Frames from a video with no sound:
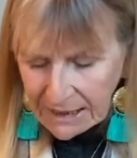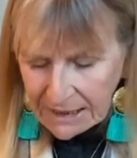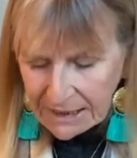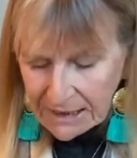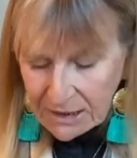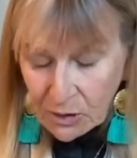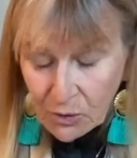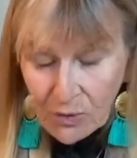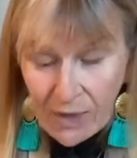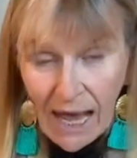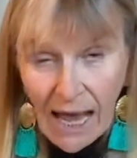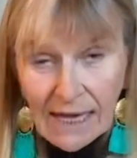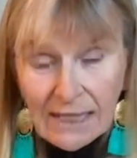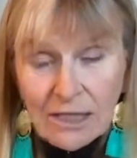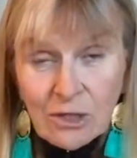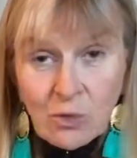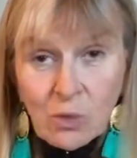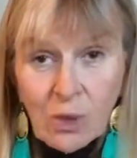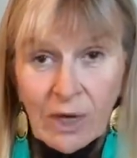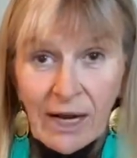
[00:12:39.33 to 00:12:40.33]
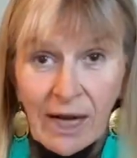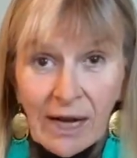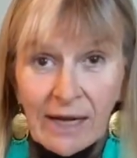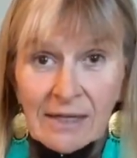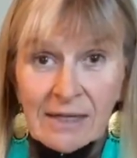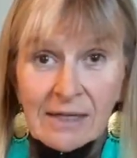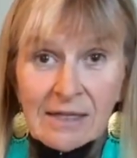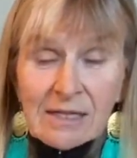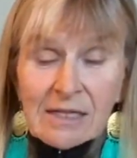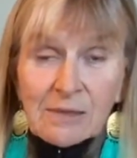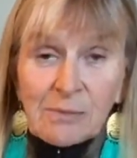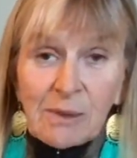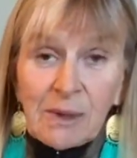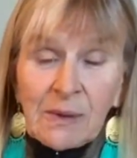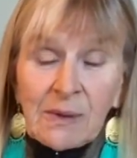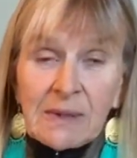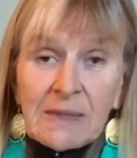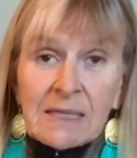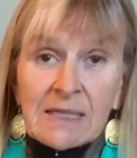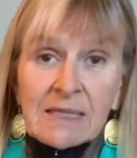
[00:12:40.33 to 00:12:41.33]
So that's what I
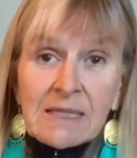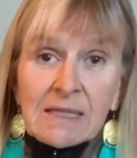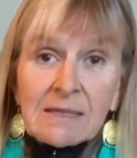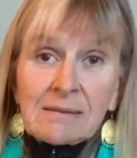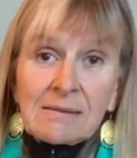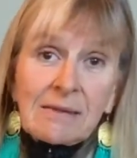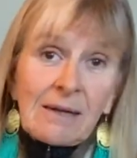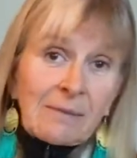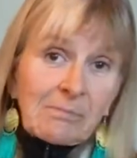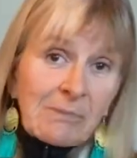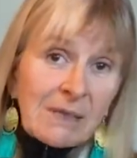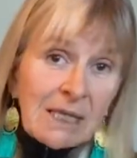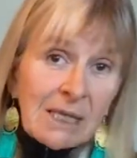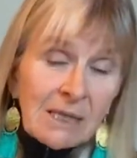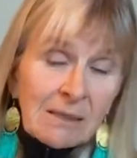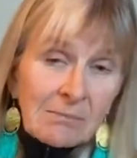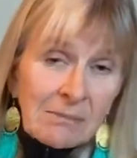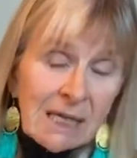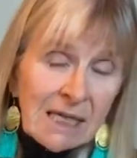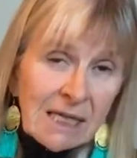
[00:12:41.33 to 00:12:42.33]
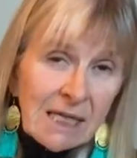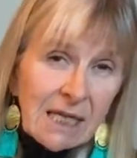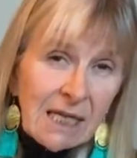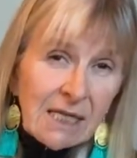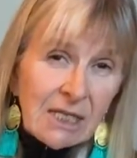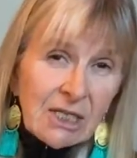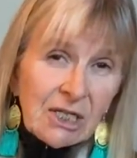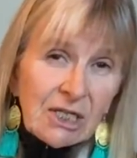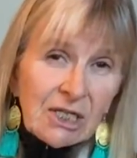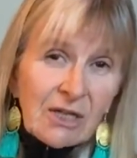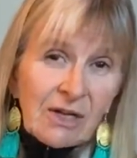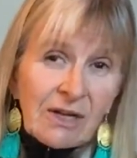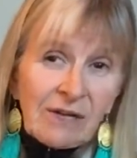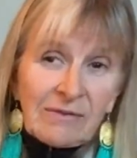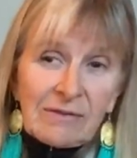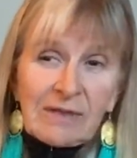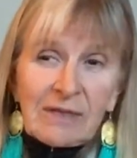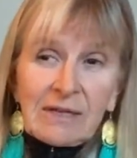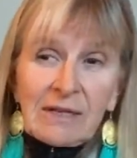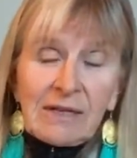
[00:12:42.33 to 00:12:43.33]
experienced, not being on medication or
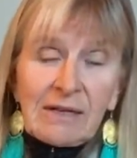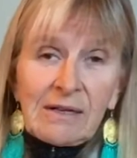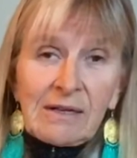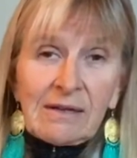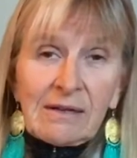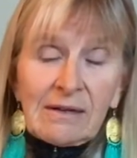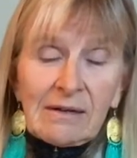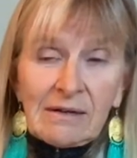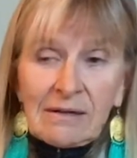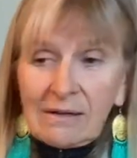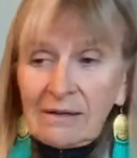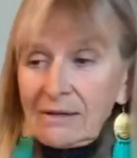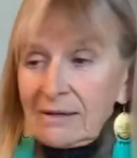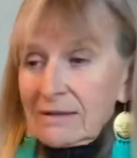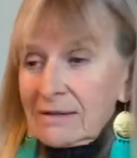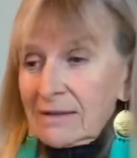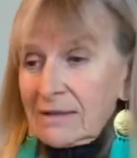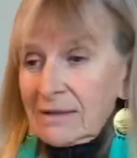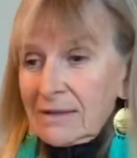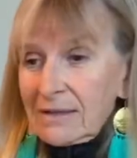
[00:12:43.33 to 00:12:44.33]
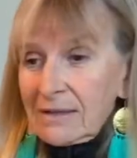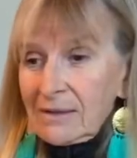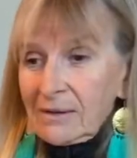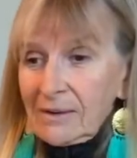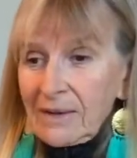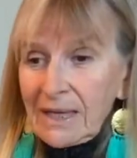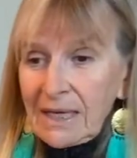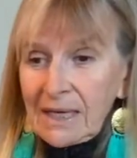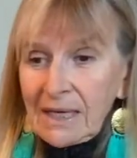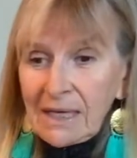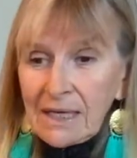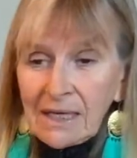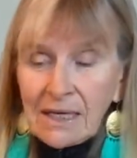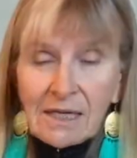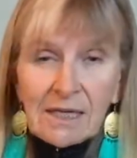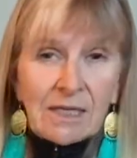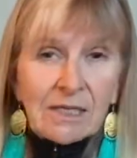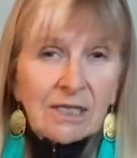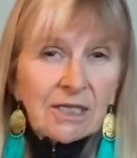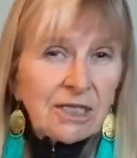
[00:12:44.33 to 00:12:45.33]
having, you know, any
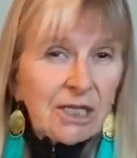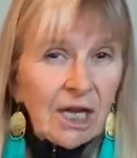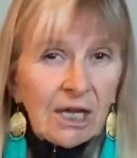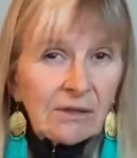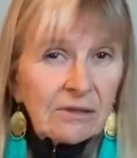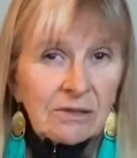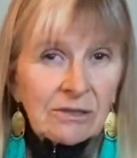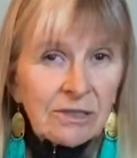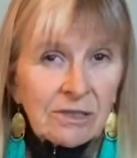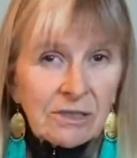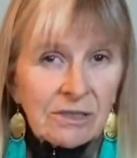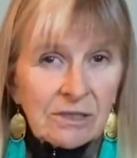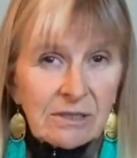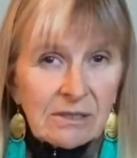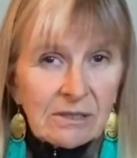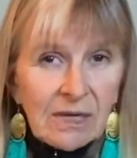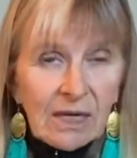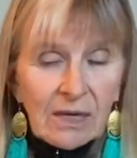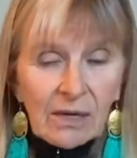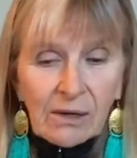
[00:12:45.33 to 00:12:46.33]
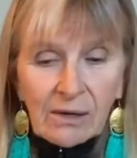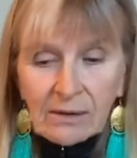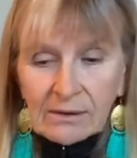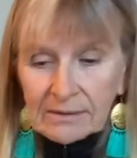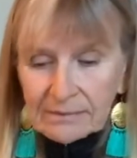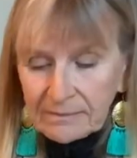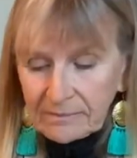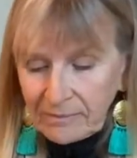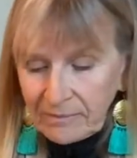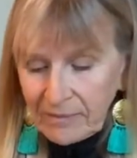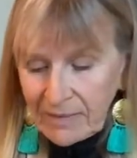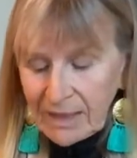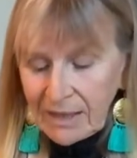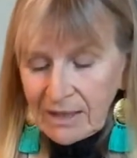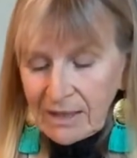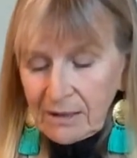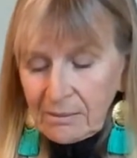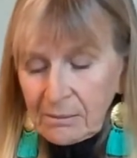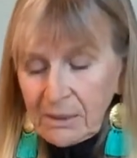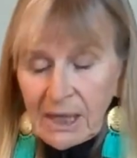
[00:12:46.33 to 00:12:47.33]
challenges at all.
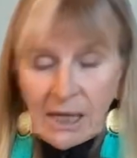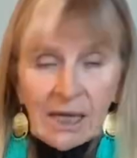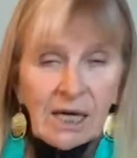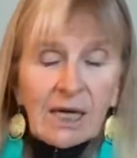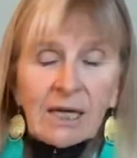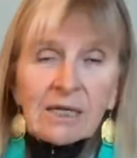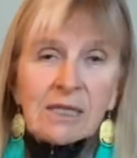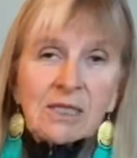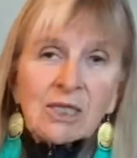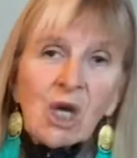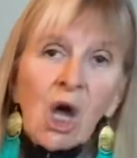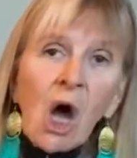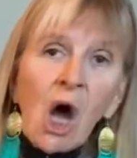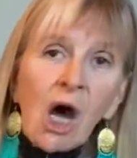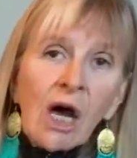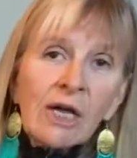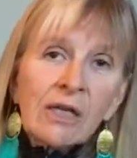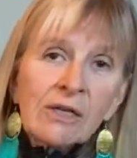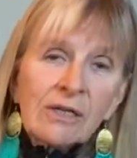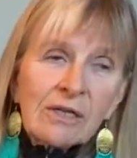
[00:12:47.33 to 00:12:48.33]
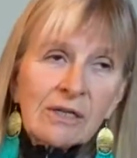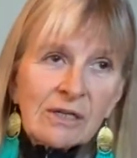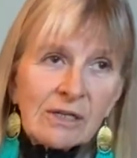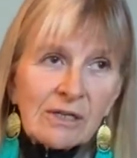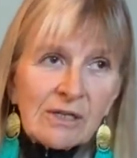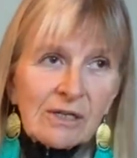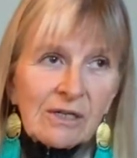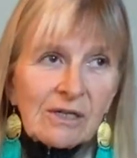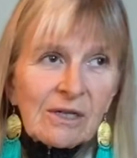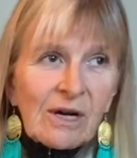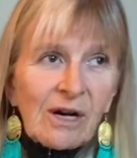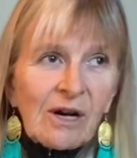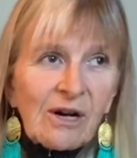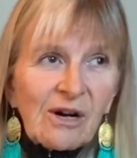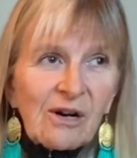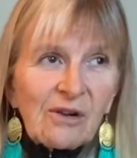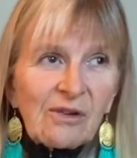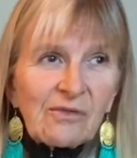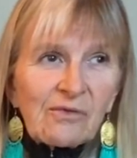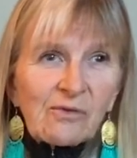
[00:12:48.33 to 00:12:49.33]
But I got a ton
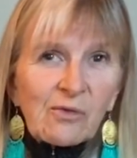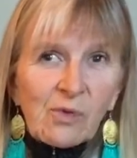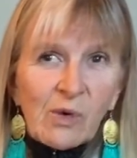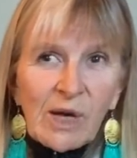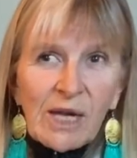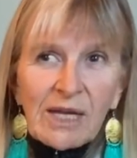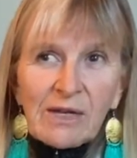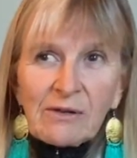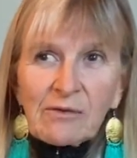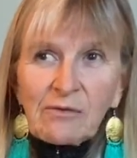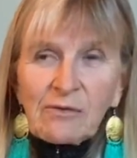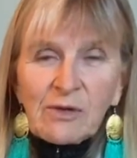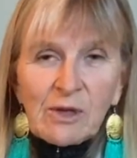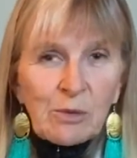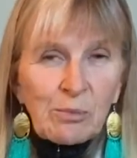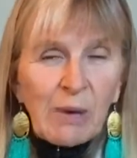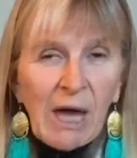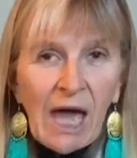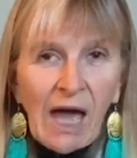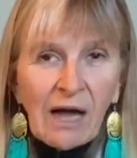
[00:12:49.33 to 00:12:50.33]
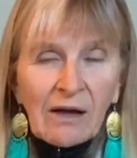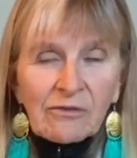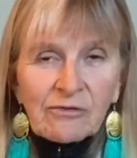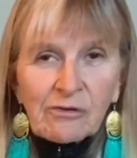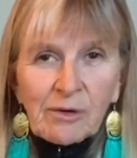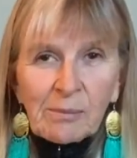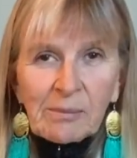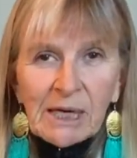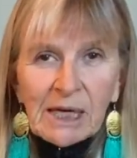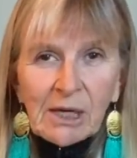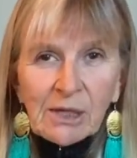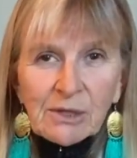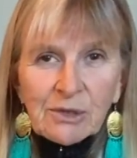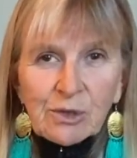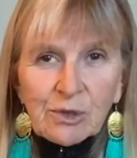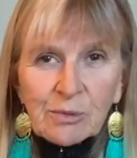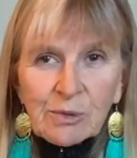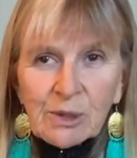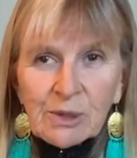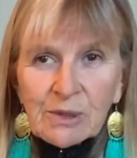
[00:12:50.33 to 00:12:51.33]
of great feedback from my
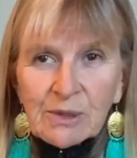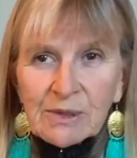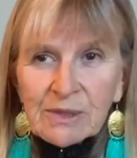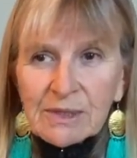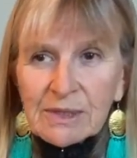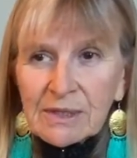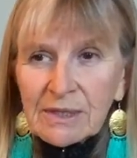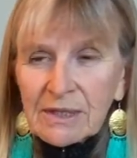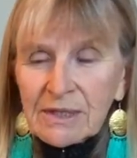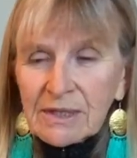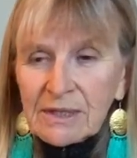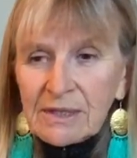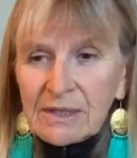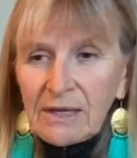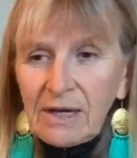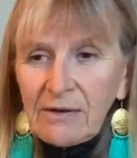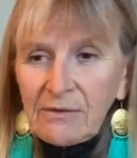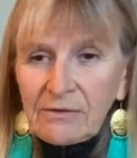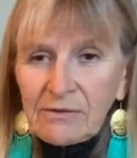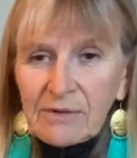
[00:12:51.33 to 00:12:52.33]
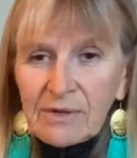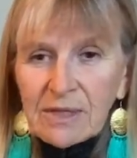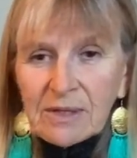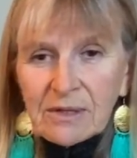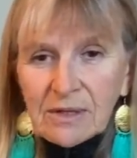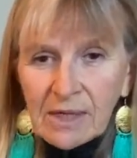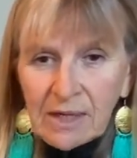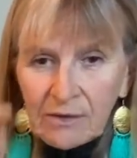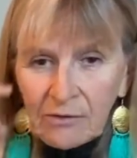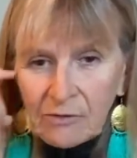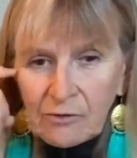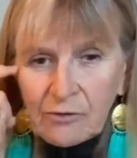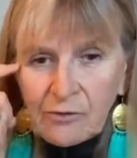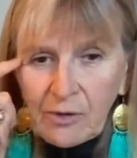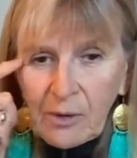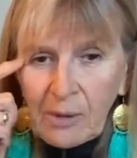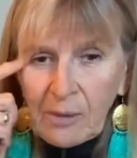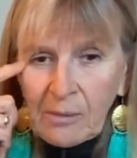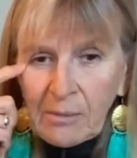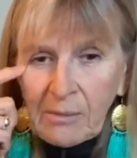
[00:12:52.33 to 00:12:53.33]
customers. Everything
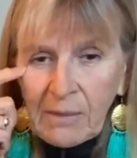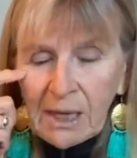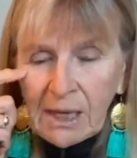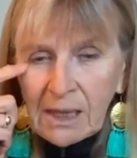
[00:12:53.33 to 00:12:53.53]
from,